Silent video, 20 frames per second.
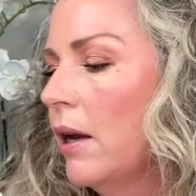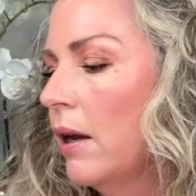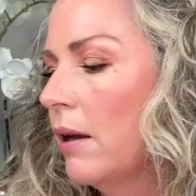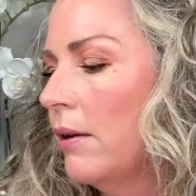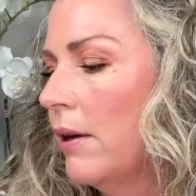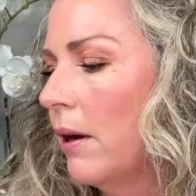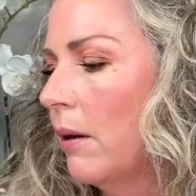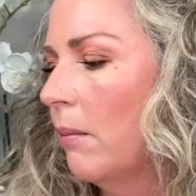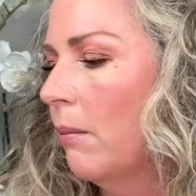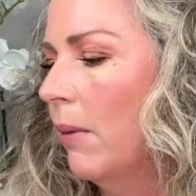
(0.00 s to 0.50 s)

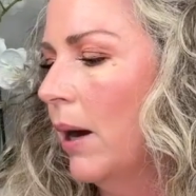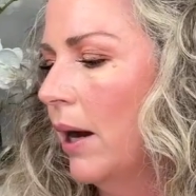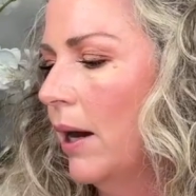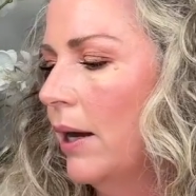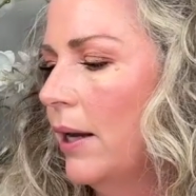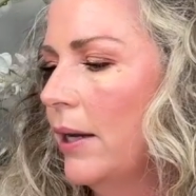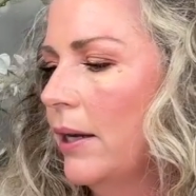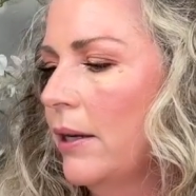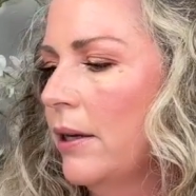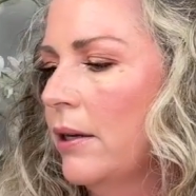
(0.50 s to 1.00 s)
Now
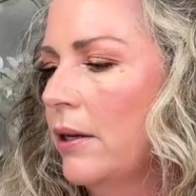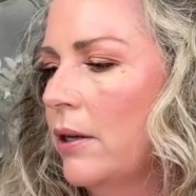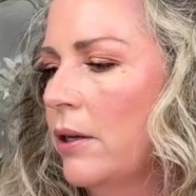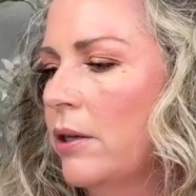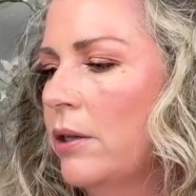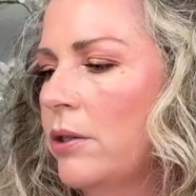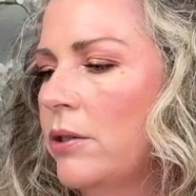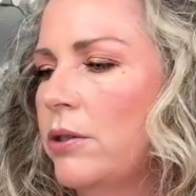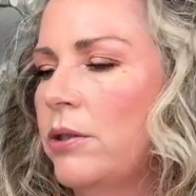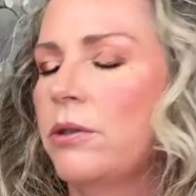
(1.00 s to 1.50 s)
my
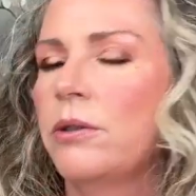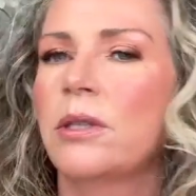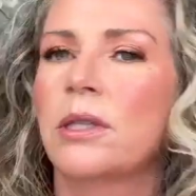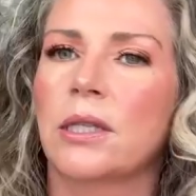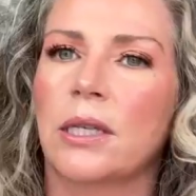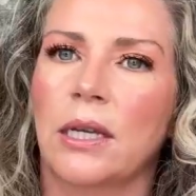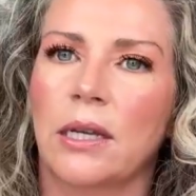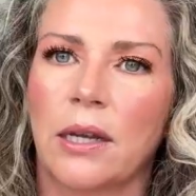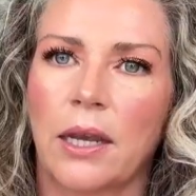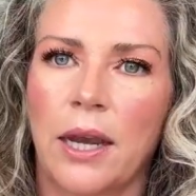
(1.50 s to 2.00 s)
new
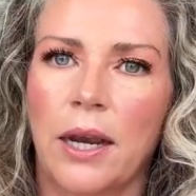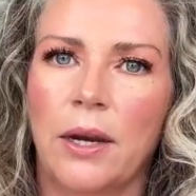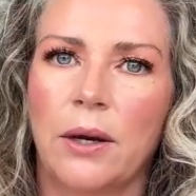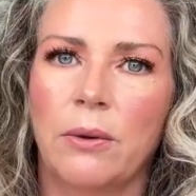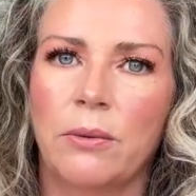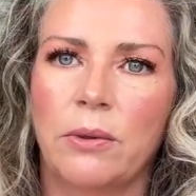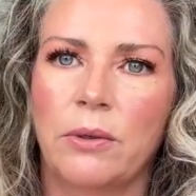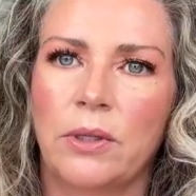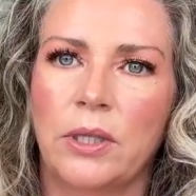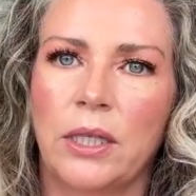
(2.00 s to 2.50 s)

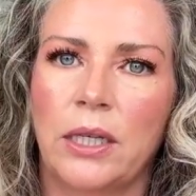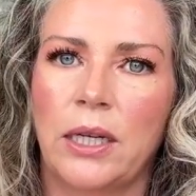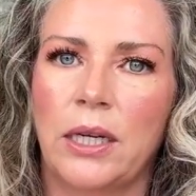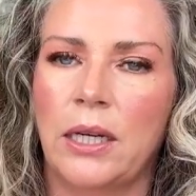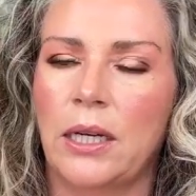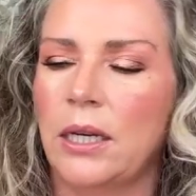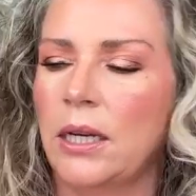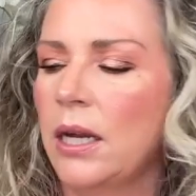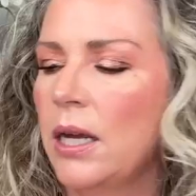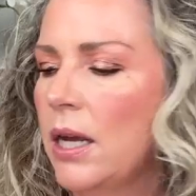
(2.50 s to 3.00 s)
skincare
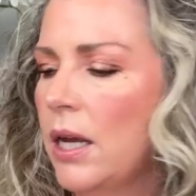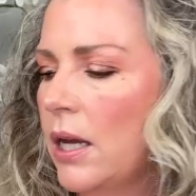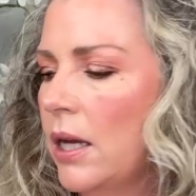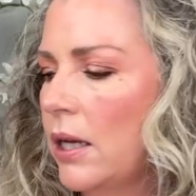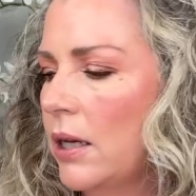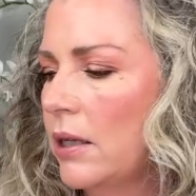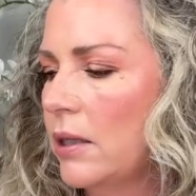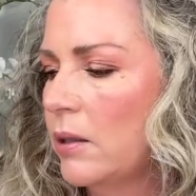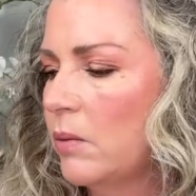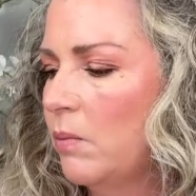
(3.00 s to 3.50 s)
routine
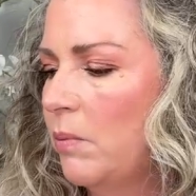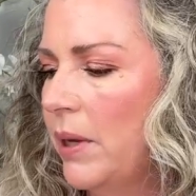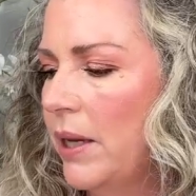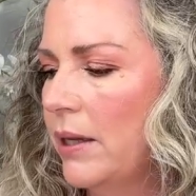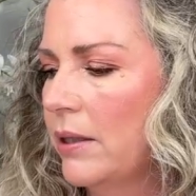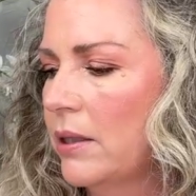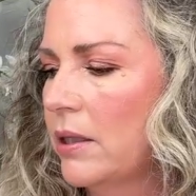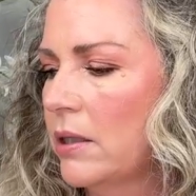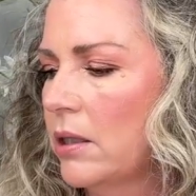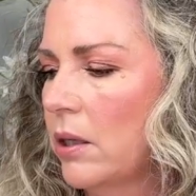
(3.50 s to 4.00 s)
is
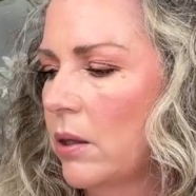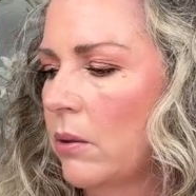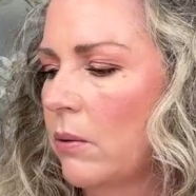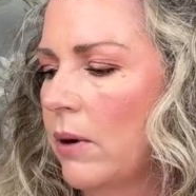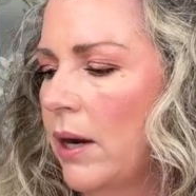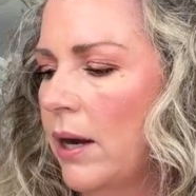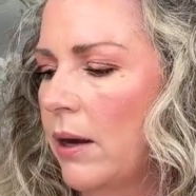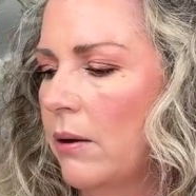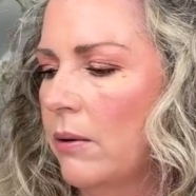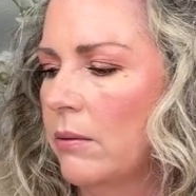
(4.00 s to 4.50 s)
based
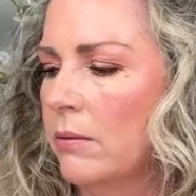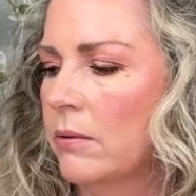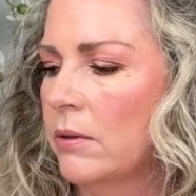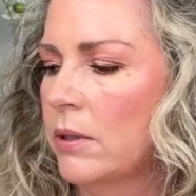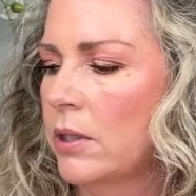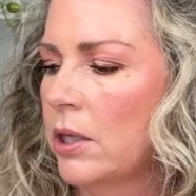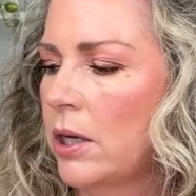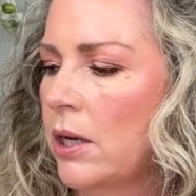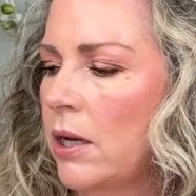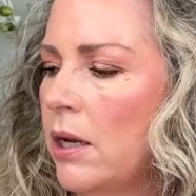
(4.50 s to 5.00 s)

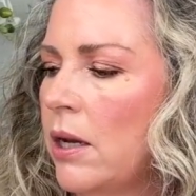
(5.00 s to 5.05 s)
around